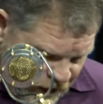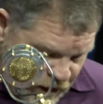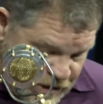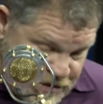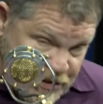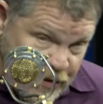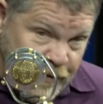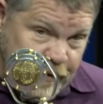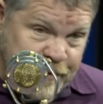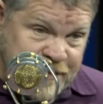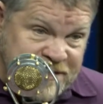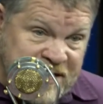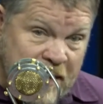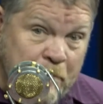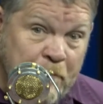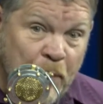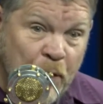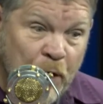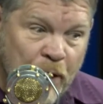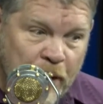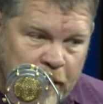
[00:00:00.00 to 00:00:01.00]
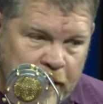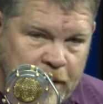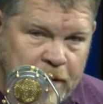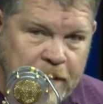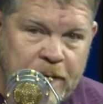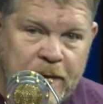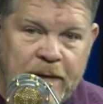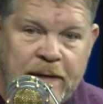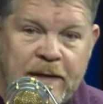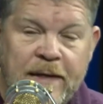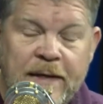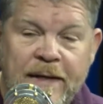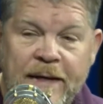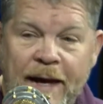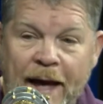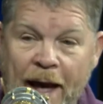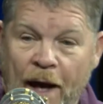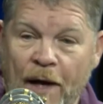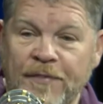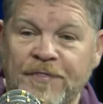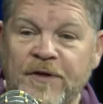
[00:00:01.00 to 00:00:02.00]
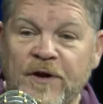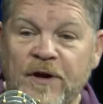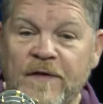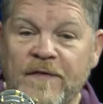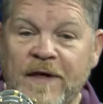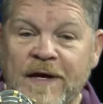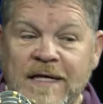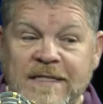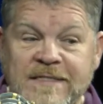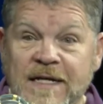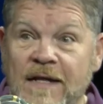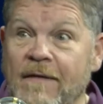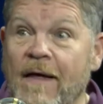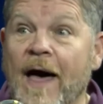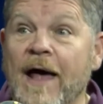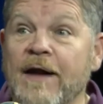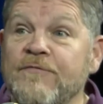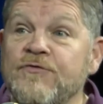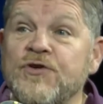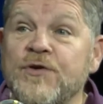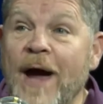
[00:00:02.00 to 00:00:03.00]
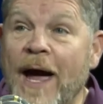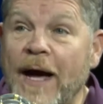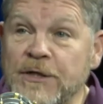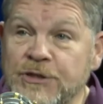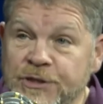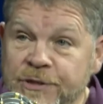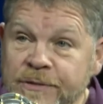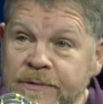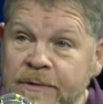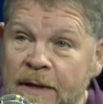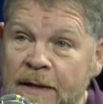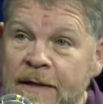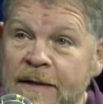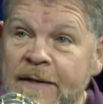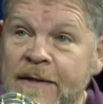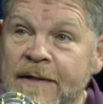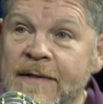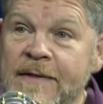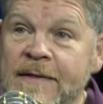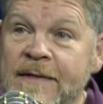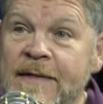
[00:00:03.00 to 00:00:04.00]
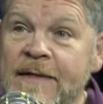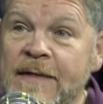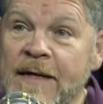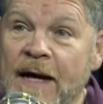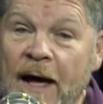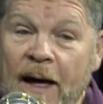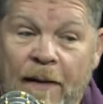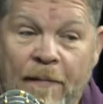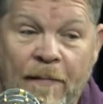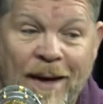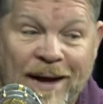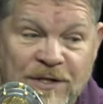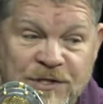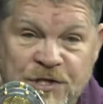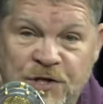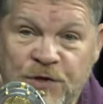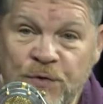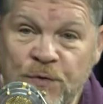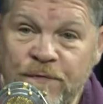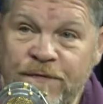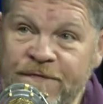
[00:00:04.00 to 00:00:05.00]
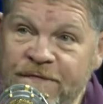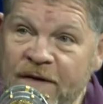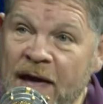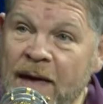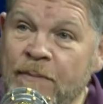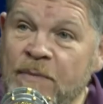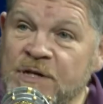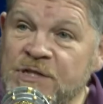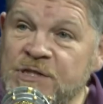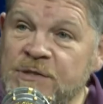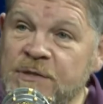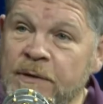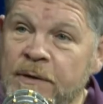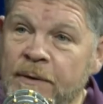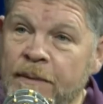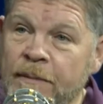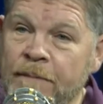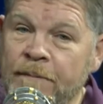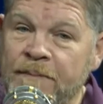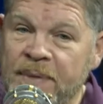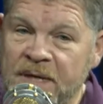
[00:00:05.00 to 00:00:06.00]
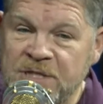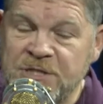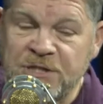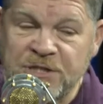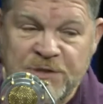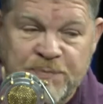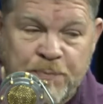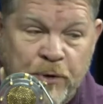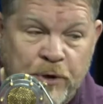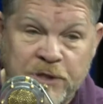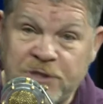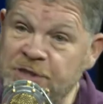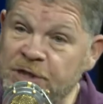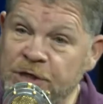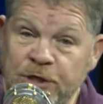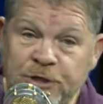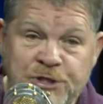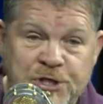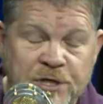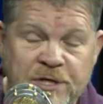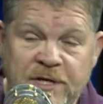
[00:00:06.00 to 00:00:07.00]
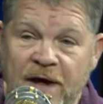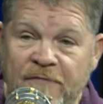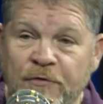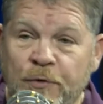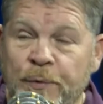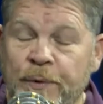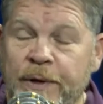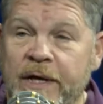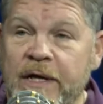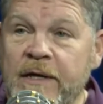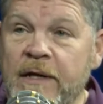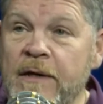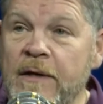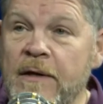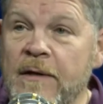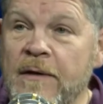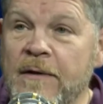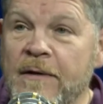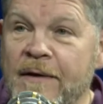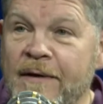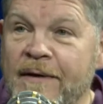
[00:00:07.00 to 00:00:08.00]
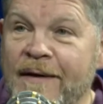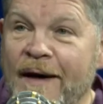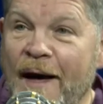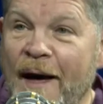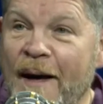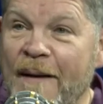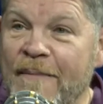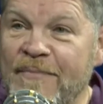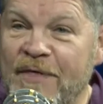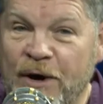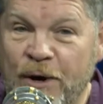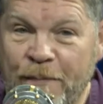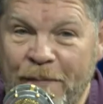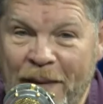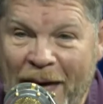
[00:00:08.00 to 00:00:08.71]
So there is a book out there that gets a lot of traction. My two famous business books that you should never read, that are